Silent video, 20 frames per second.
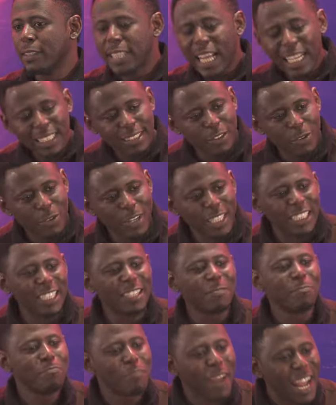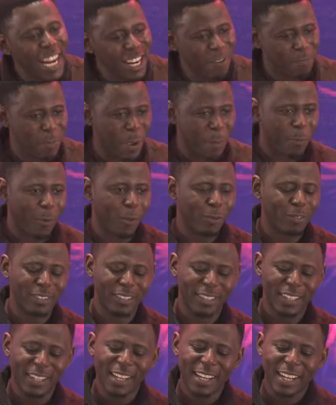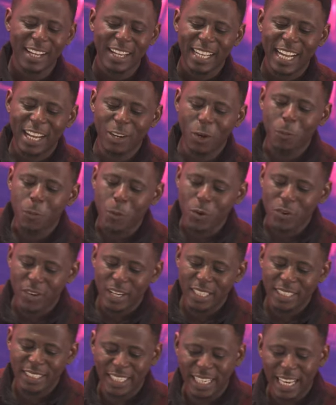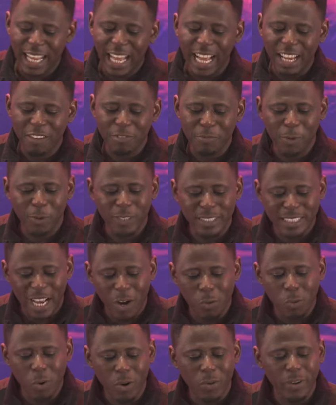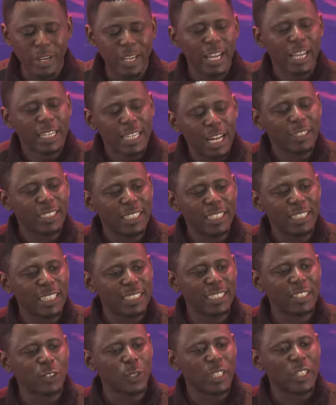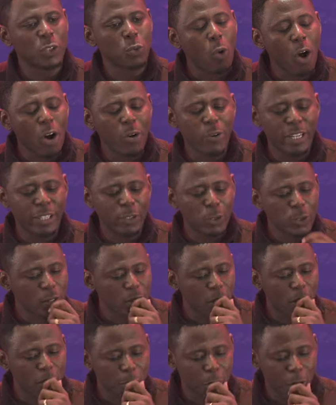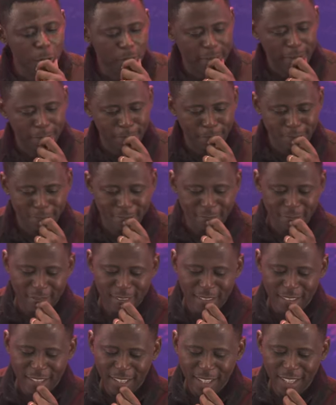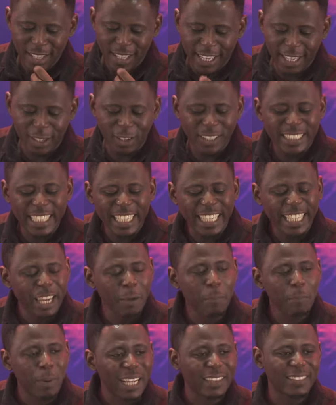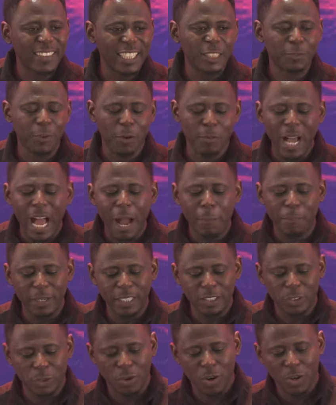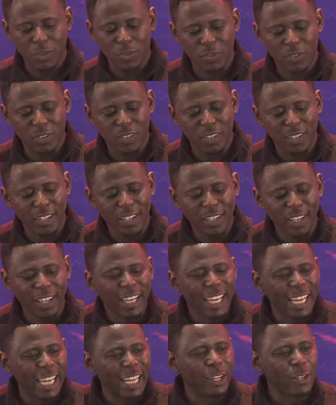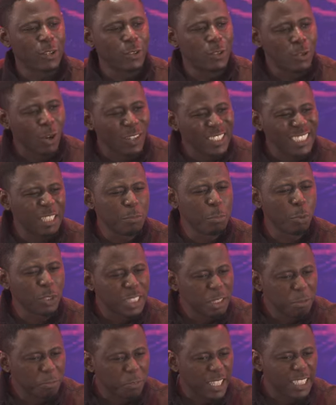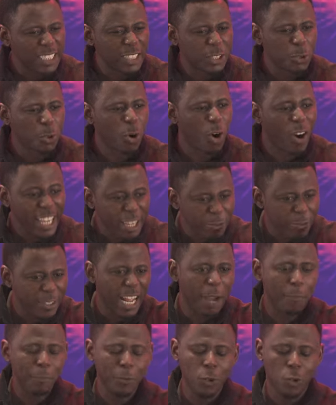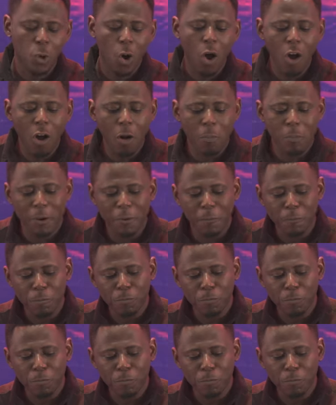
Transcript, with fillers: That's the reason many people cannot progress in life because they are worried. Now, listen to this worry don't solve problem. It doesn't keep bad things from happening to us it doesn't motivate you or even help you cope.